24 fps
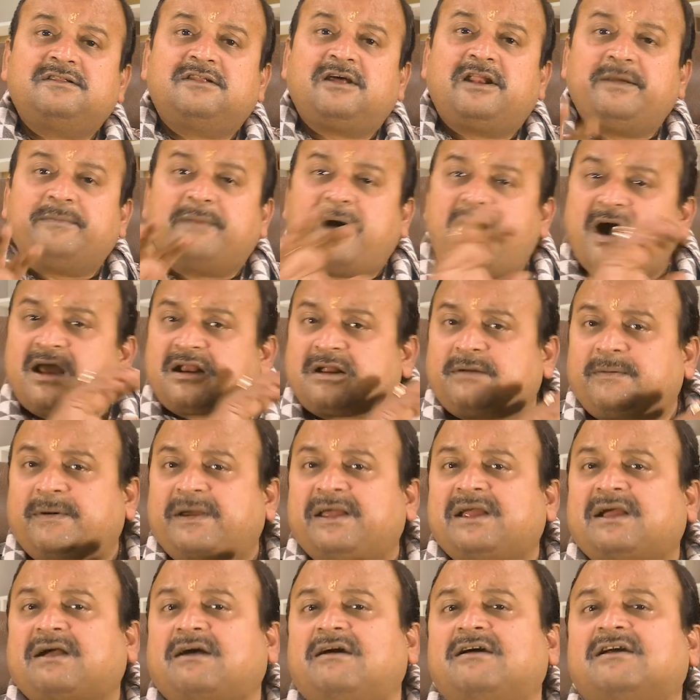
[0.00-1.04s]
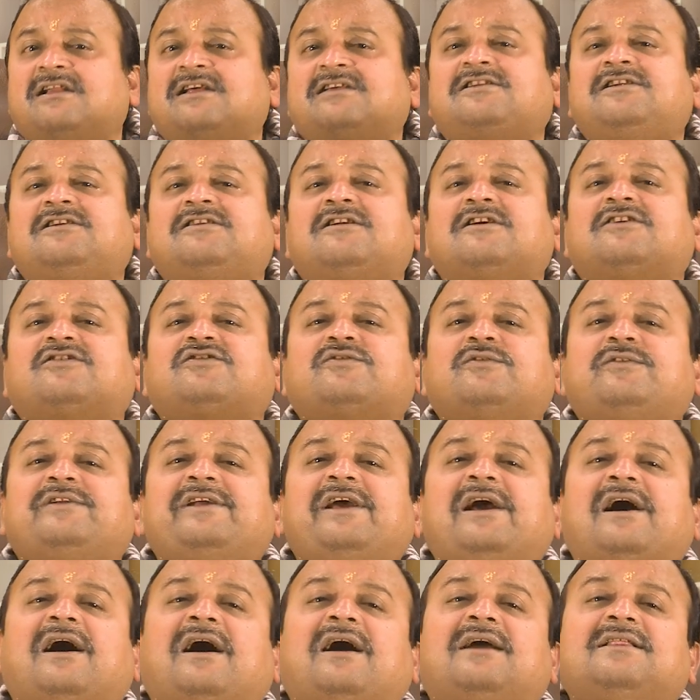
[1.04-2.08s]
The remark by Congress leader
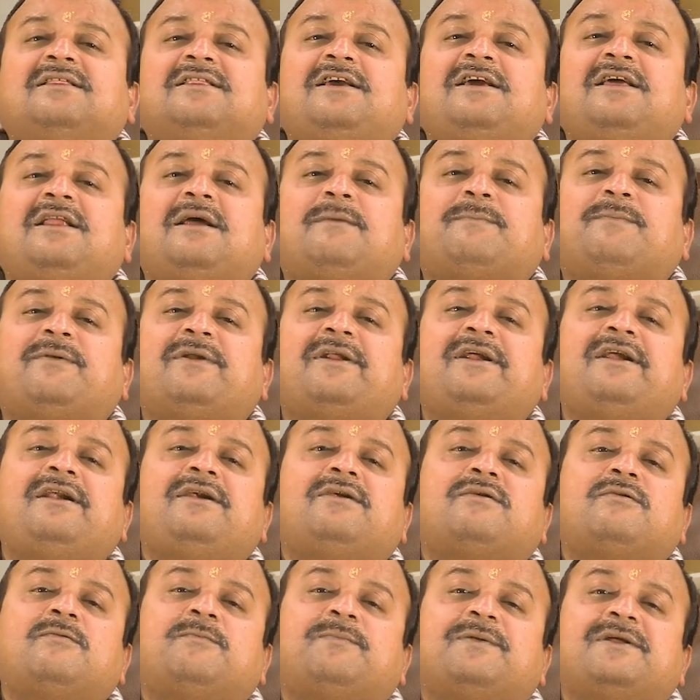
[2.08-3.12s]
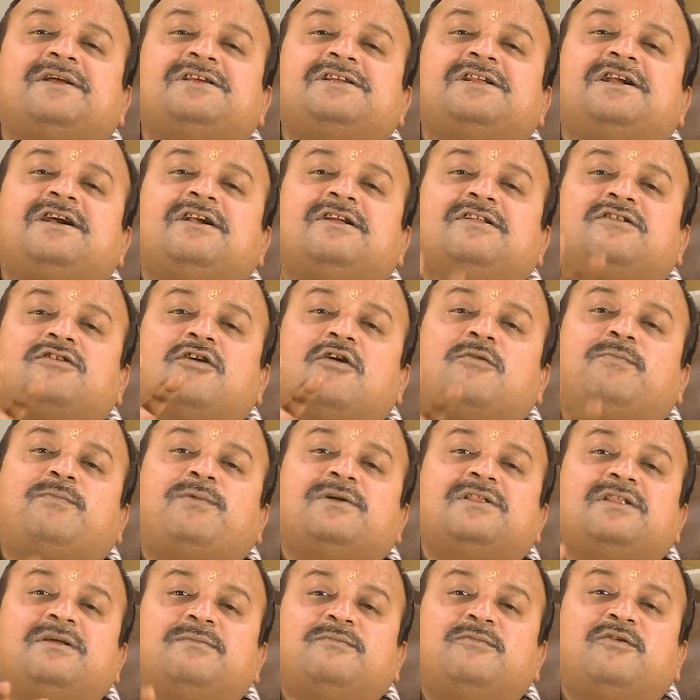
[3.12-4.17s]
Sonia Gandhi referring to President
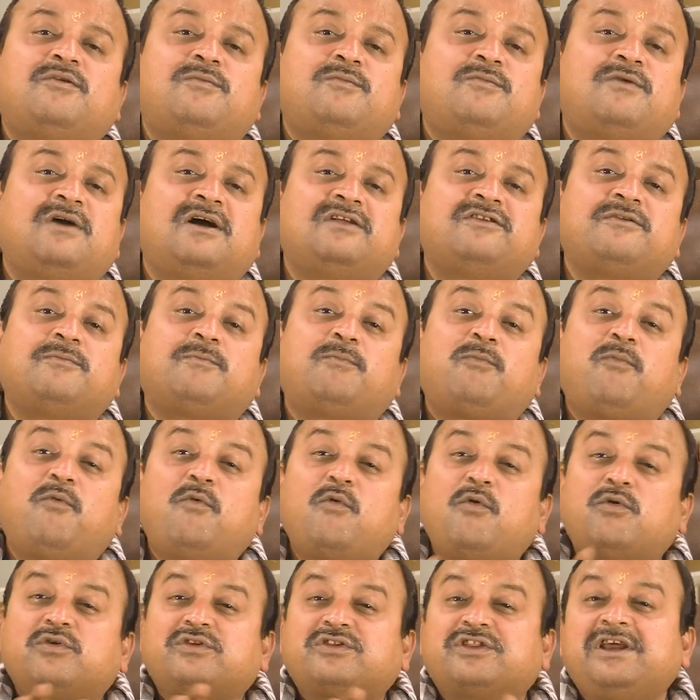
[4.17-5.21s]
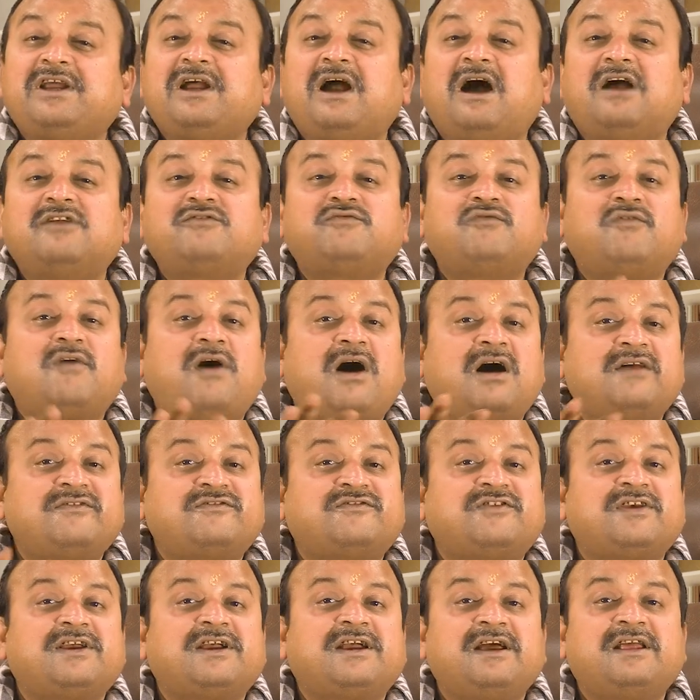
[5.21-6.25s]
Droupadi Murmu as a poor thing has
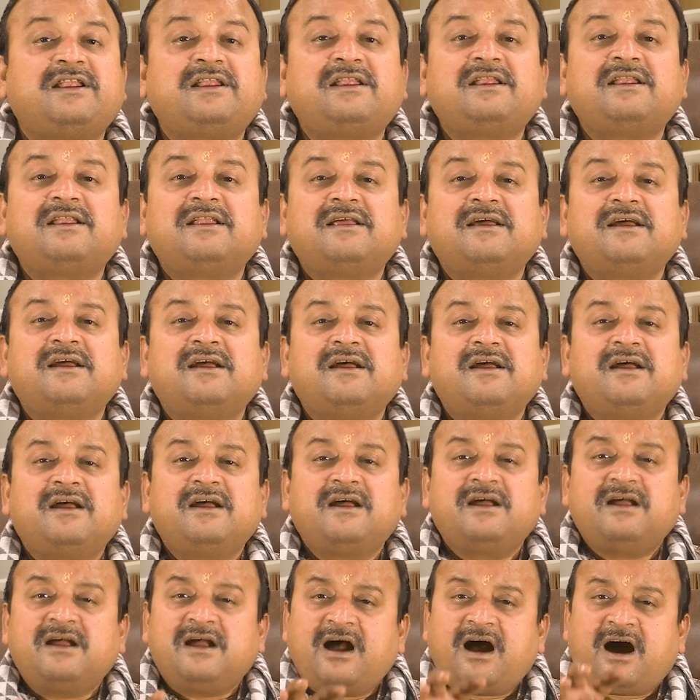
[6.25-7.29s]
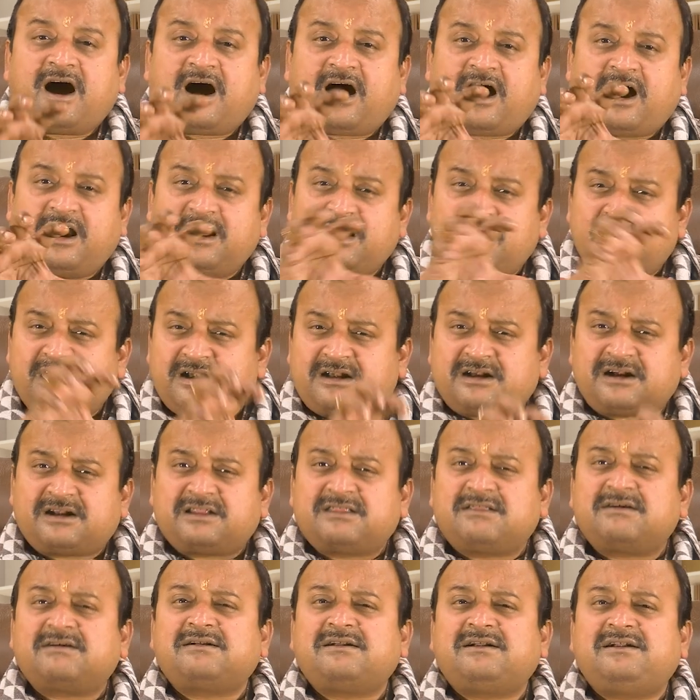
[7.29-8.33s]
once again
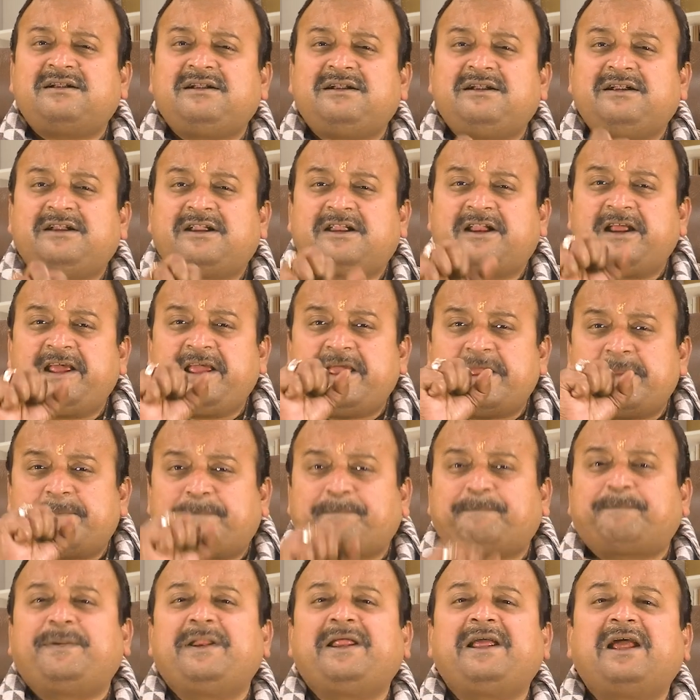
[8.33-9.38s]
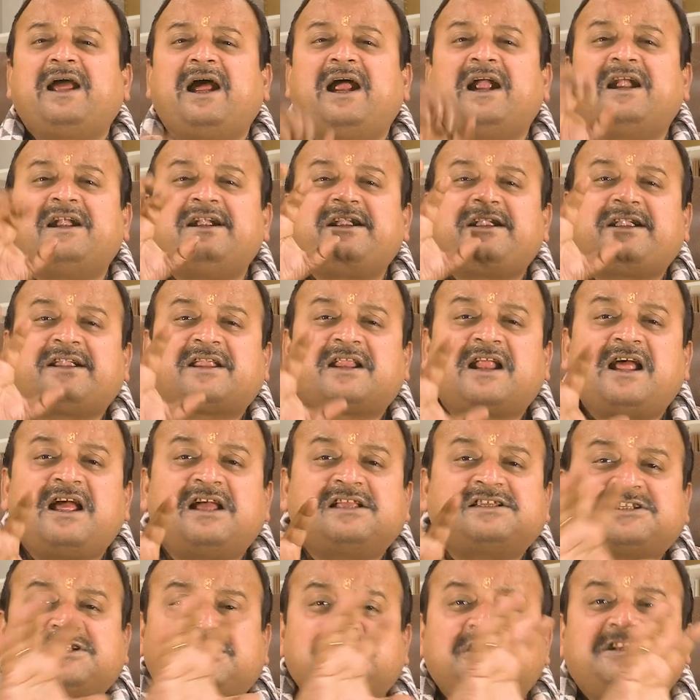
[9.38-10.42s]
highlighted the deeply
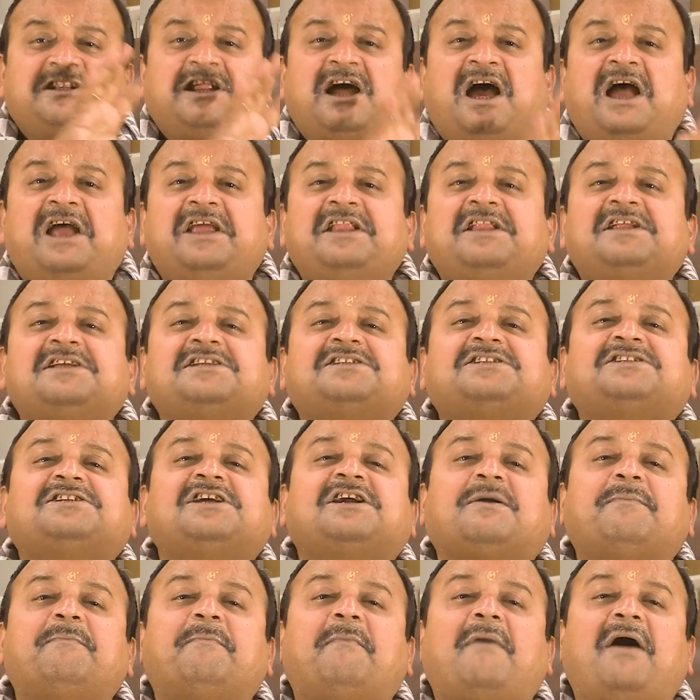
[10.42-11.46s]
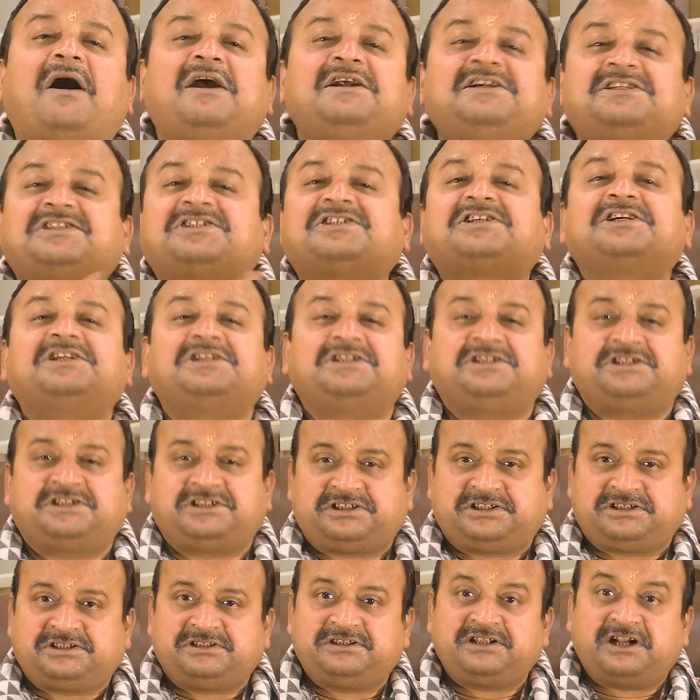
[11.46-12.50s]
entrenched dynastic mindset.
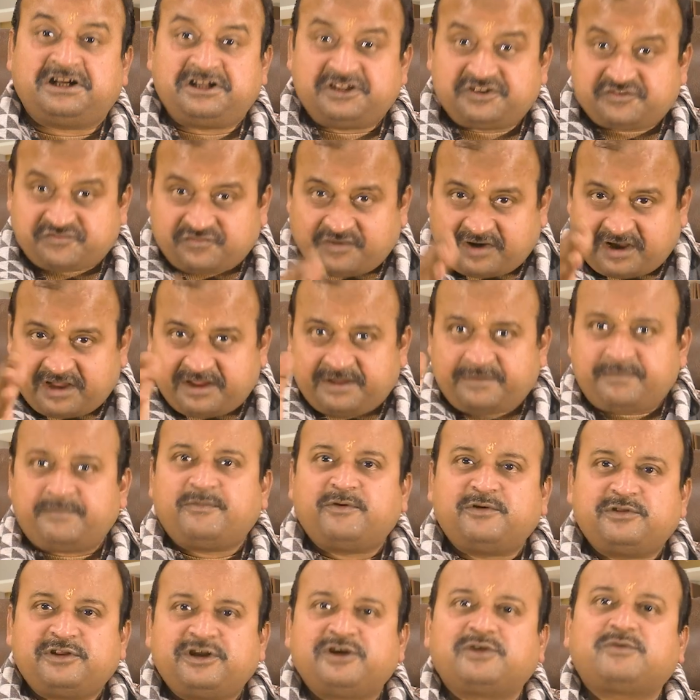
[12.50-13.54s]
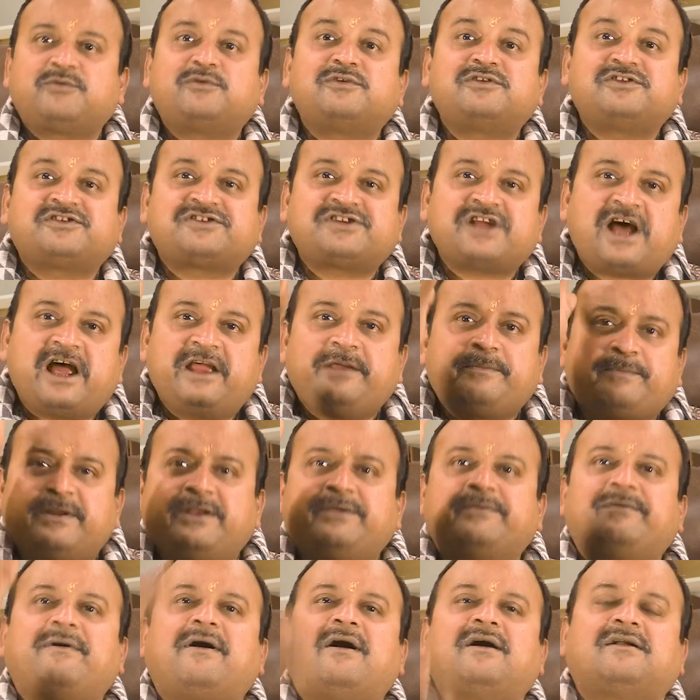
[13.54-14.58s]
That is why Modi told Sai
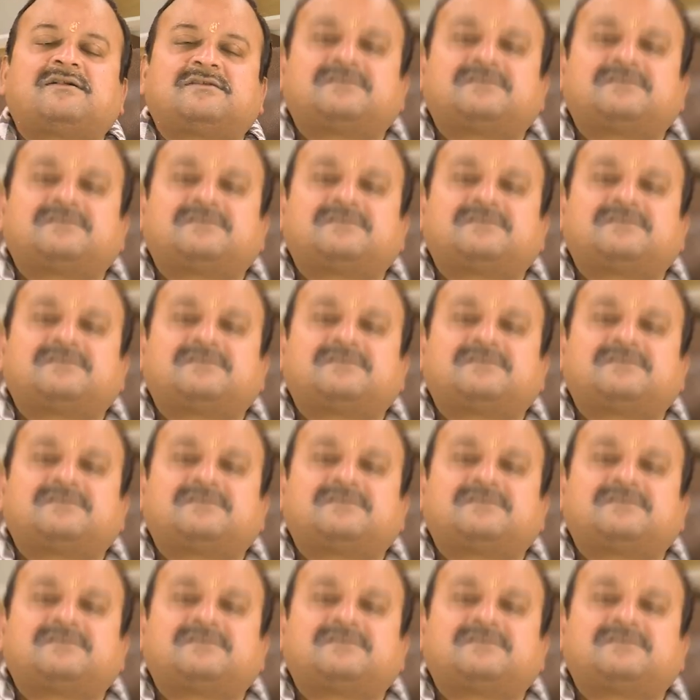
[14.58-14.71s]
Parivar.